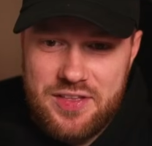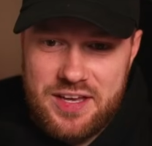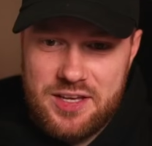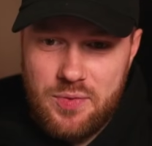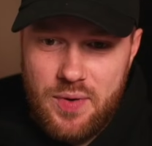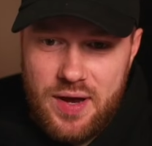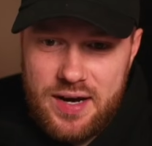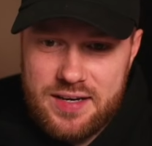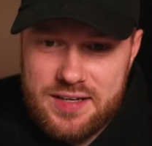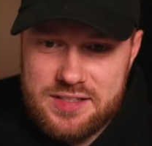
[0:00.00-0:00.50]

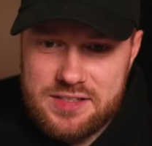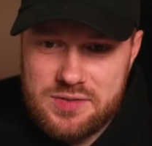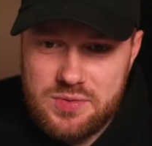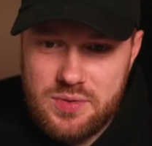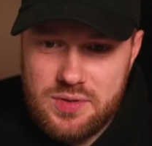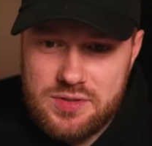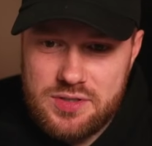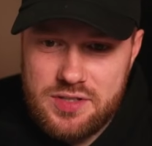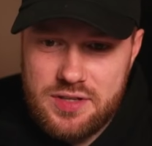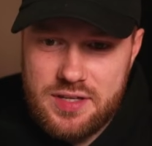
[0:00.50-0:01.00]
you, Adnis, as
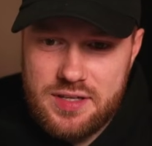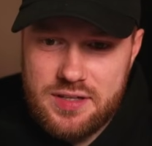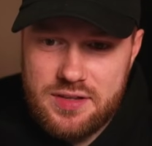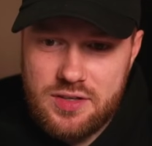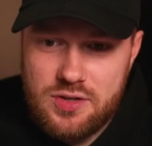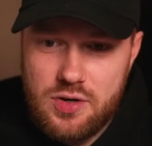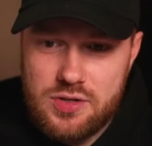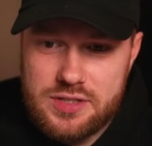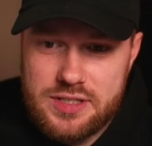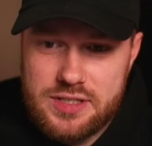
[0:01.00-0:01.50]
well. Do you think the
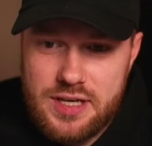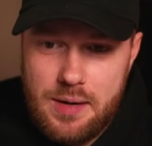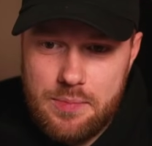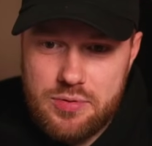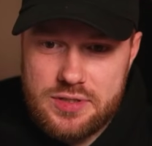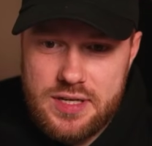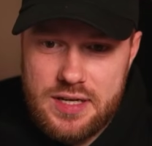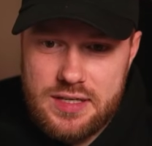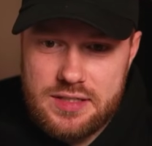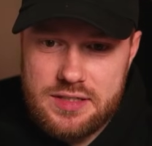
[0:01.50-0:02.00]
cost cap
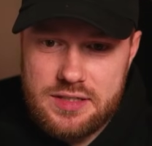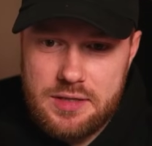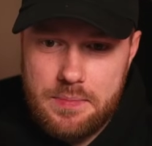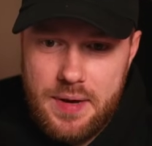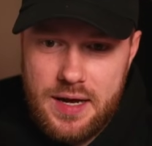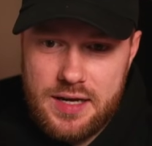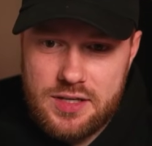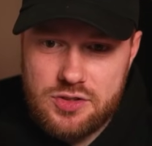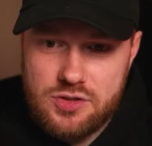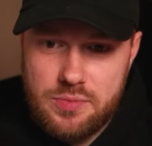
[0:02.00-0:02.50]
protected the
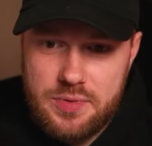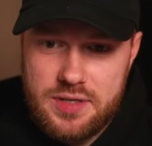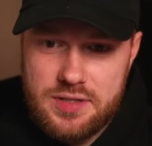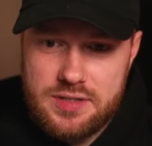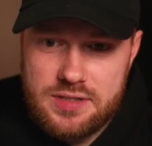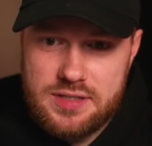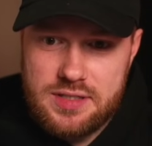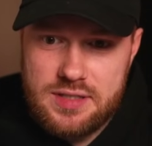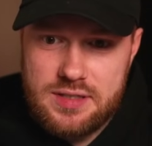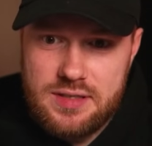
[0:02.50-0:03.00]
max
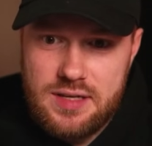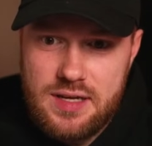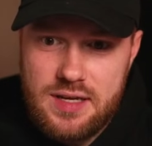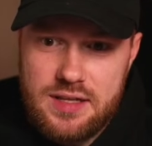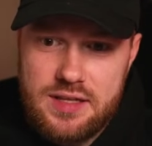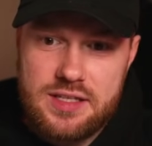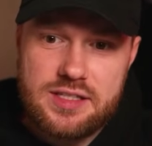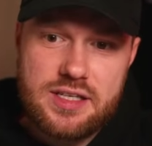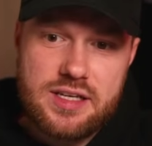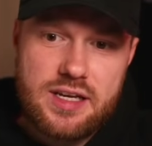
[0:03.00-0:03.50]
dominance in
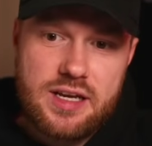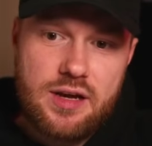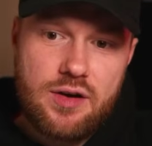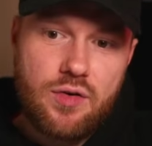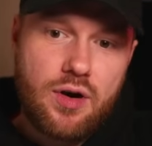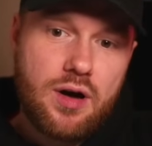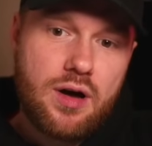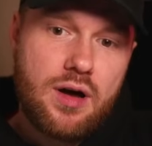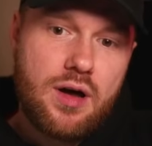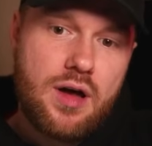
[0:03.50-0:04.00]
this
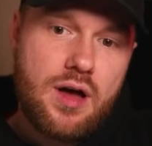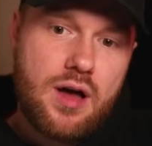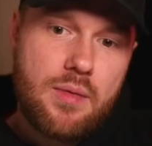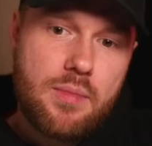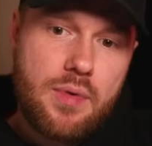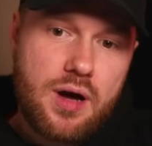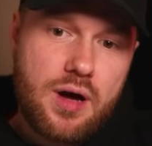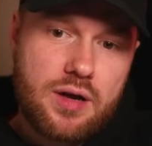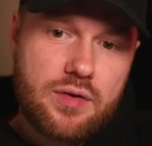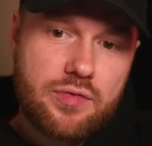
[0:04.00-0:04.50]
era
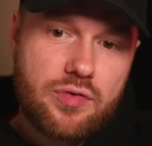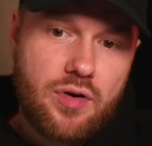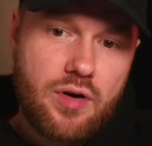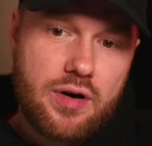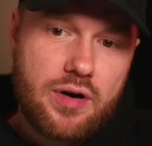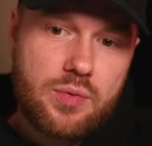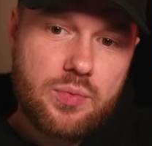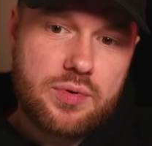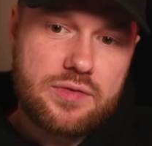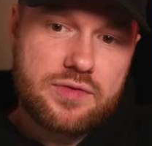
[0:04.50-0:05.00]
Merc and
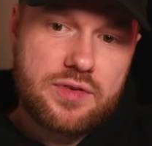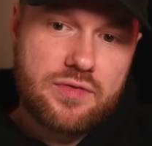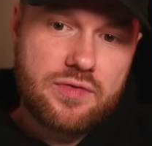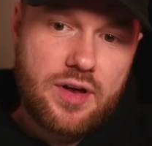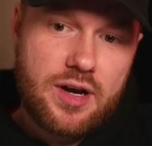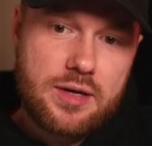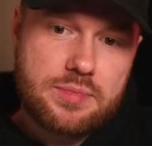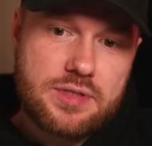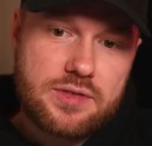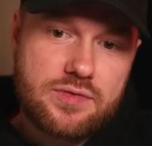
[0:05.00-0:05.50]
Ferrari would have
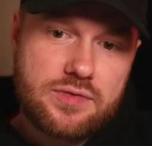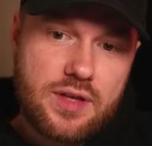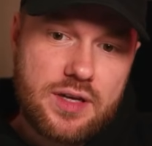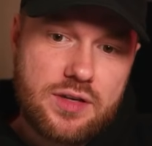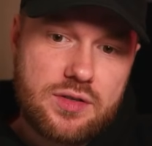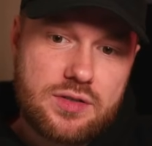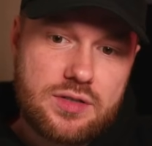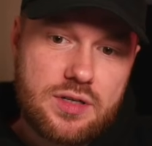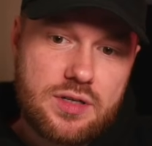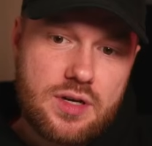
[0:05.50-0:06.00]
developed if they
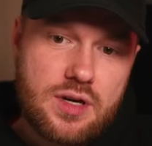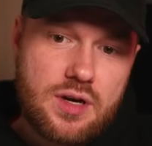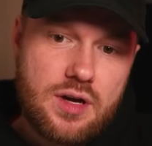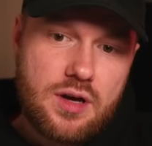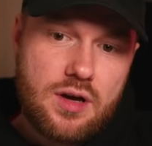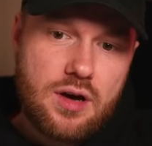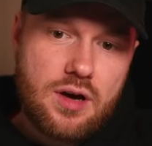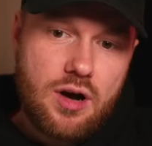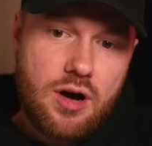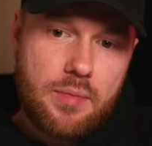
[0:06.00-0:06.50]
could?
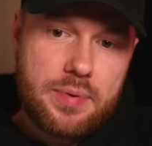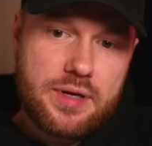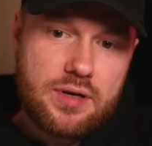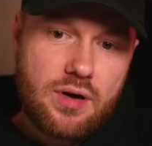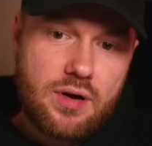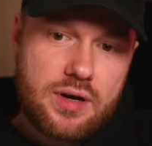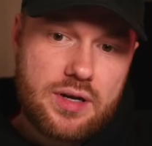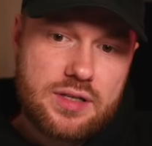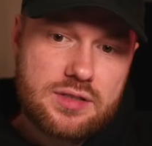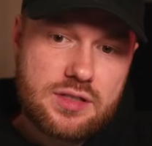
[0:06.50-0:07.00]

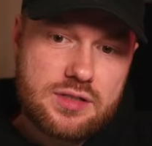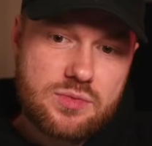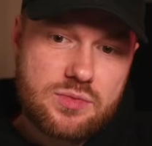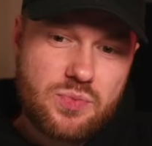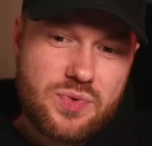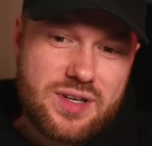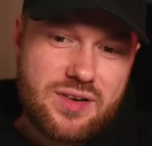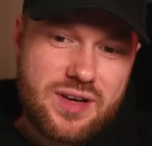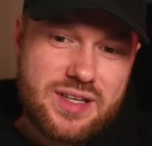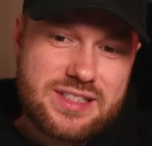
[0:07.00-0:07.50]
RB19 doesn't
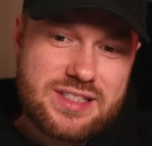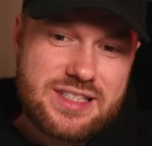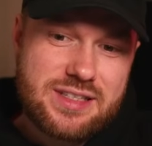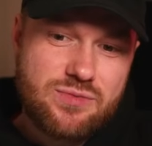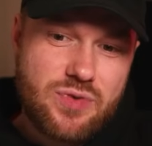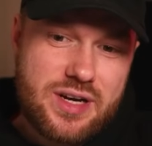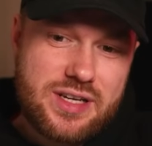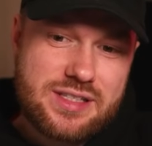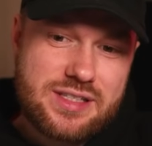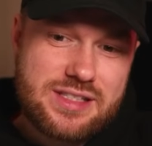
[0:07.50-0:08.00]
win 19
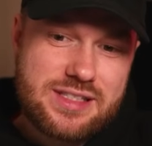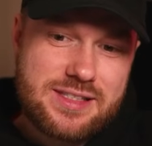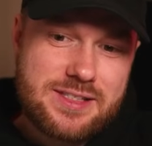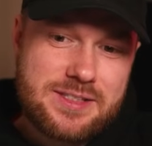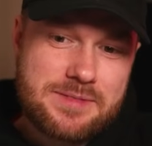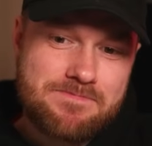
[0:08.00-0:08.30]
races.